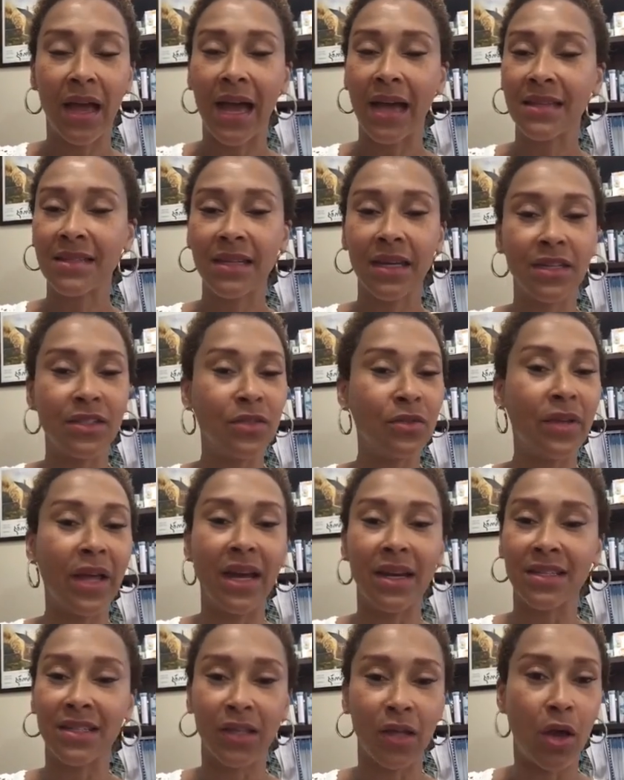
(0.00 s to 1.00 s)
I say do
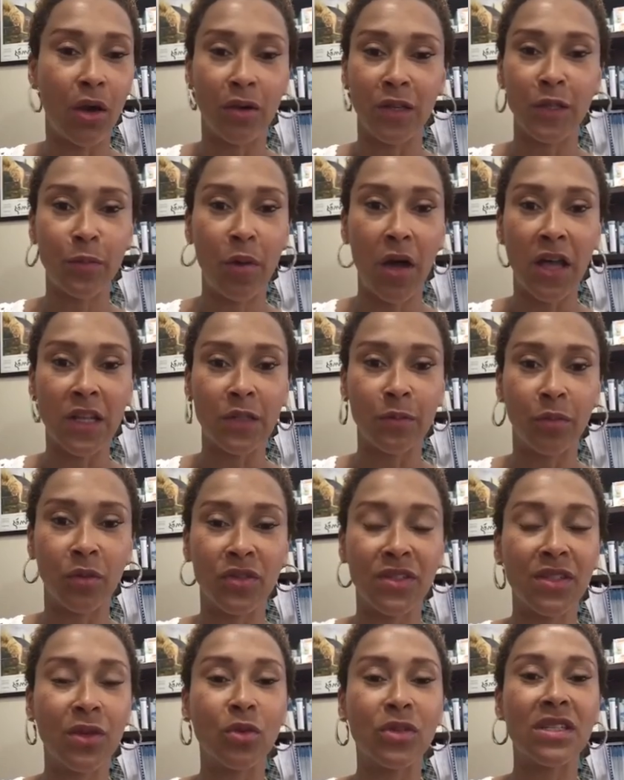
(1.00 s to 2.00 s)
that as long as possible.
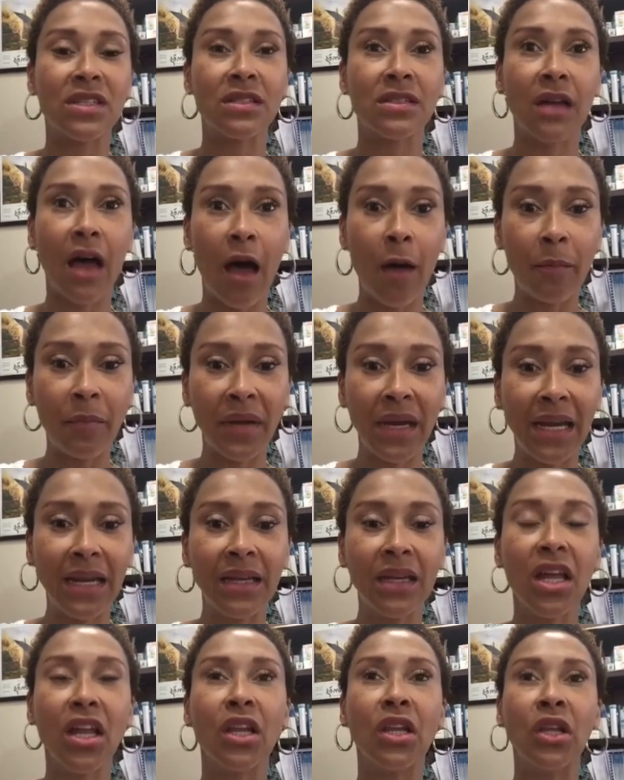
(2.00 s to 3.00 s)
So
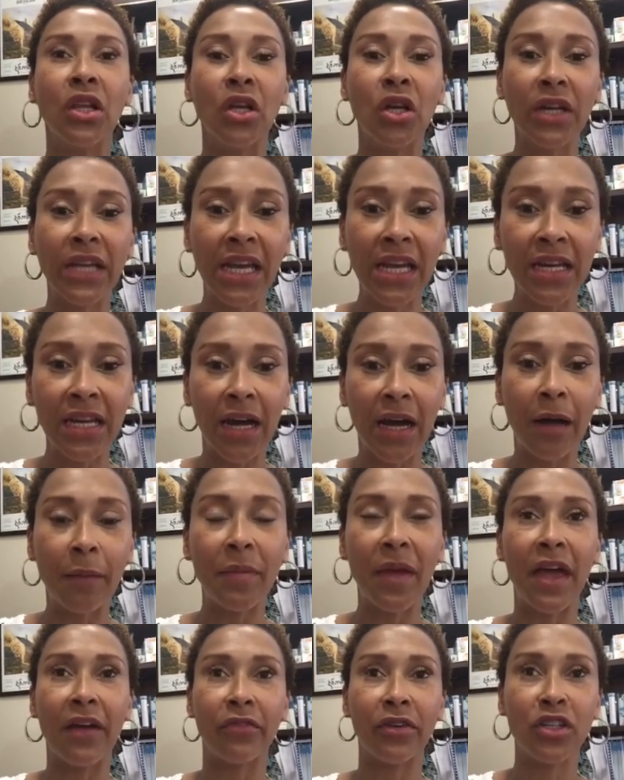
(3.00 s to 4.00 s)
stopping, looking
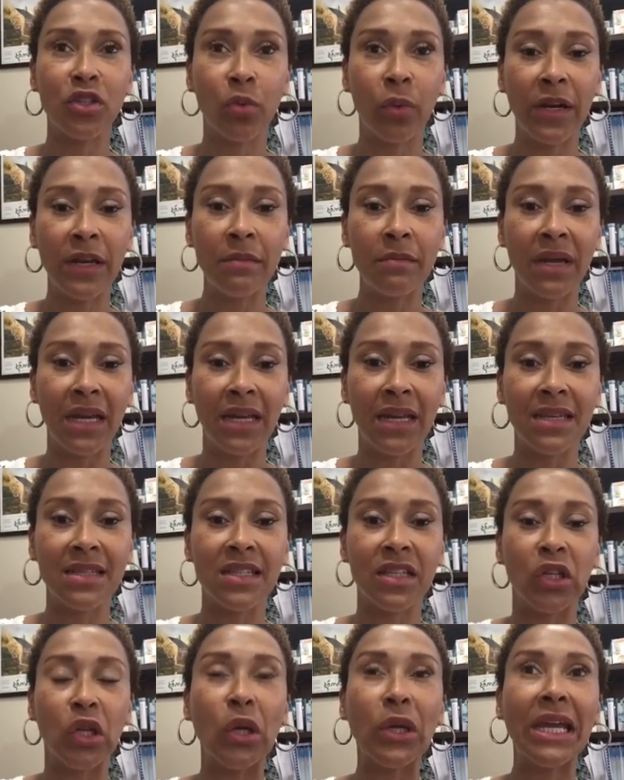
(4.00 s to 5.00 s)
up every 20
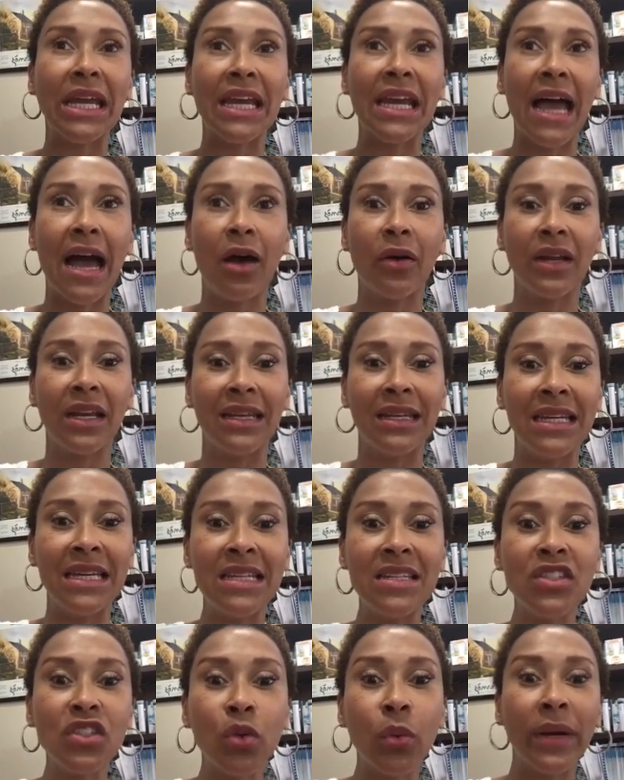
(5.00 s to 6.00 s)
minutes, looking out at
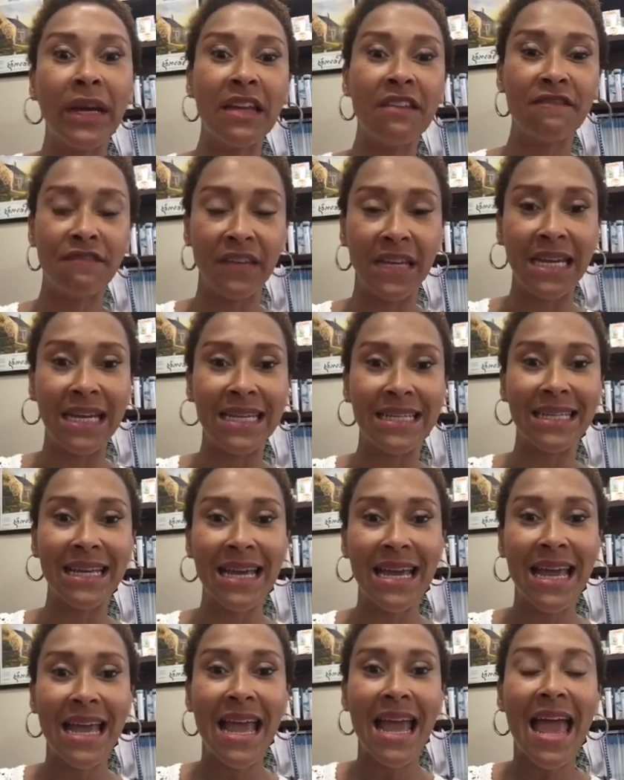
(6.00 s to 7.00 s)
least 20 feet,
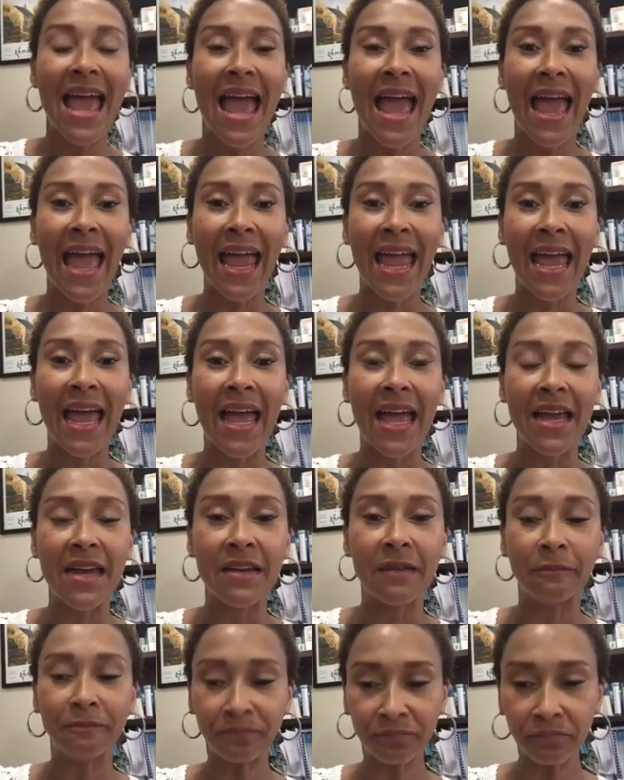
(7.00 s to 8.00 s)

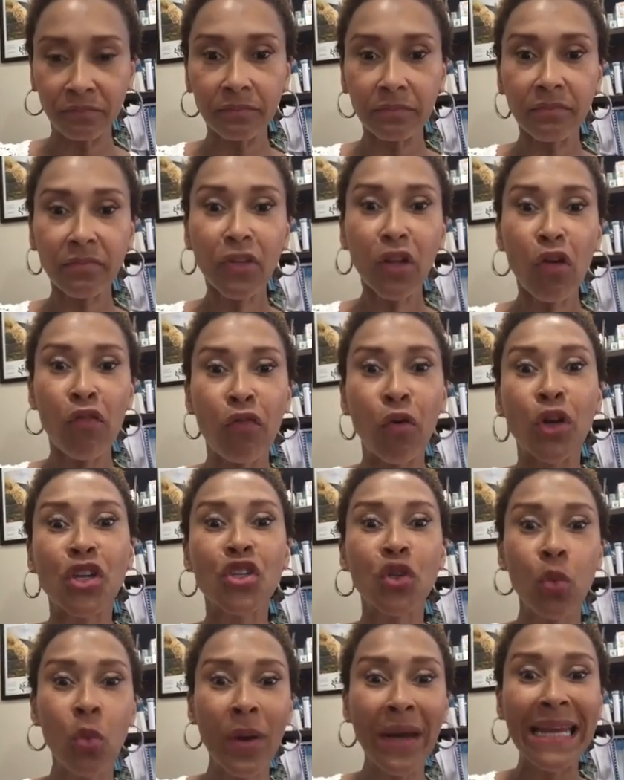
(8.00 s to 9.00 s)
and for
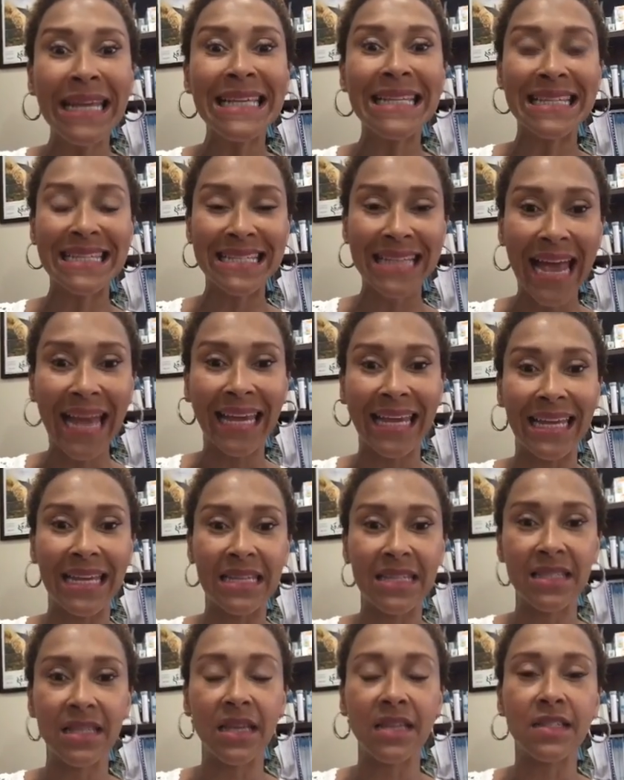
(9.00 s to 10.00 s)
20
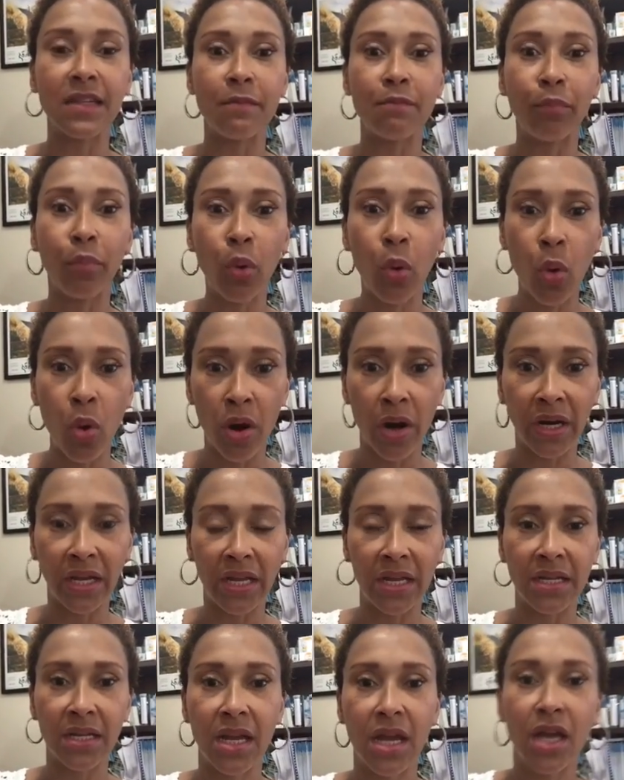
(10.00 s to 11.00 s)
seconds is
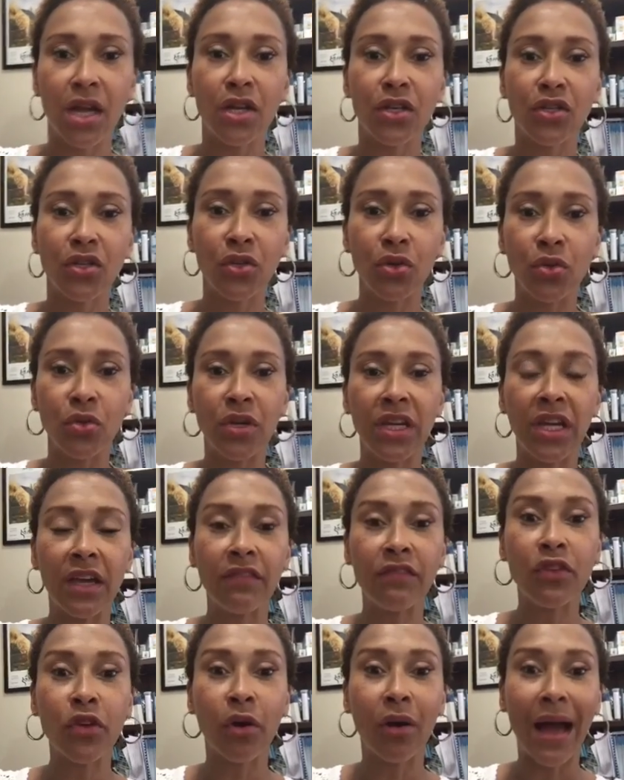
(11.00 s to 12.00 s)
important to
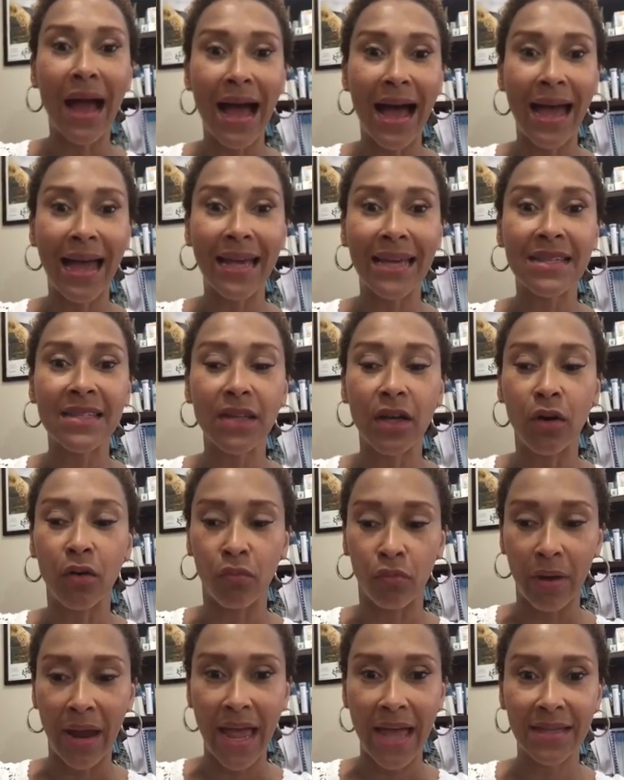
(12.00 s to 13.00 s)
give your eyes
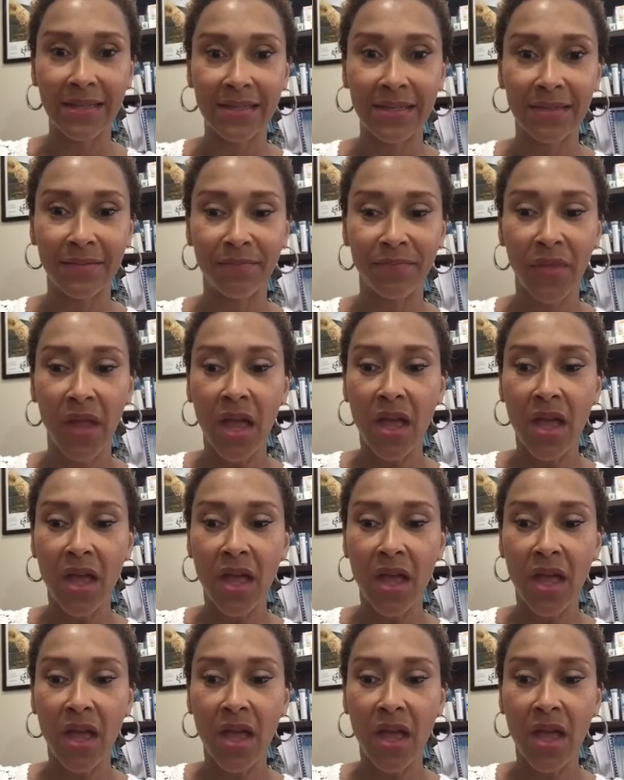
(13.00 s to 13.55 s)
a rest.